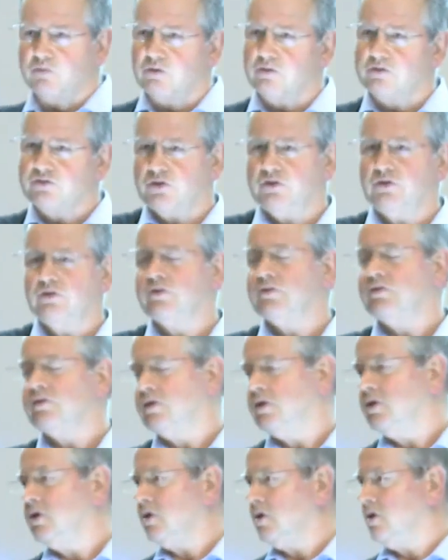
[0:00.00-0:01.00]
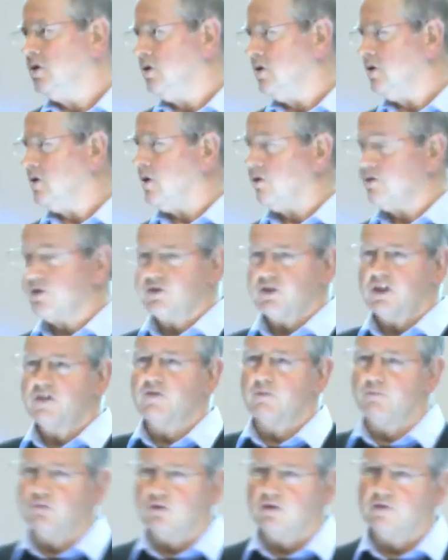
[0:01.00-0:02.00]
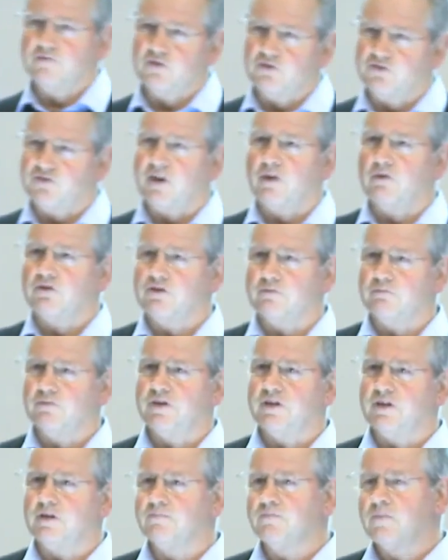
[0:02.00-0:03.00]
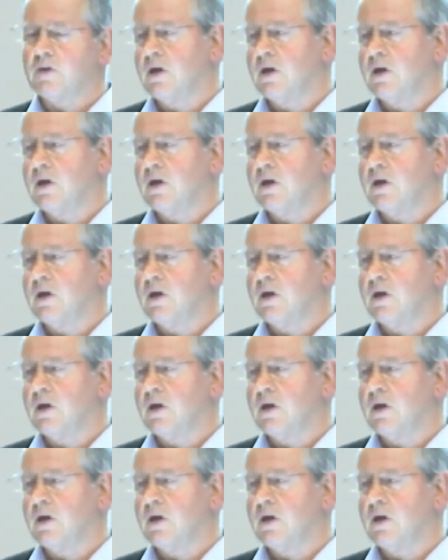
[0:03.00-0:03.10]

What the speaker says: ball to you. I receive the ball if you throw it to me.